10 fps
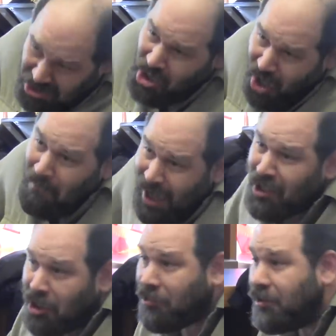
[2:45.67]
You all
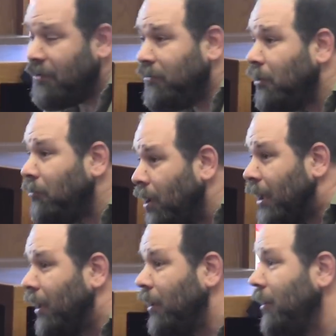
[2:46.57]
might
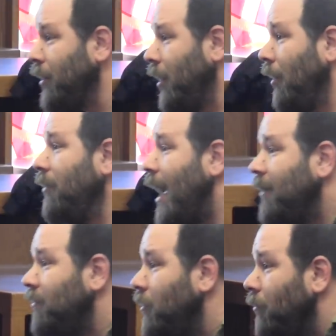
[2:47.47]
disagree. You know,
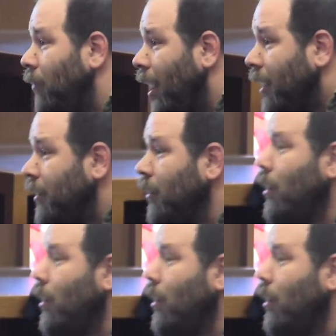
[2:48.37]
that's your right.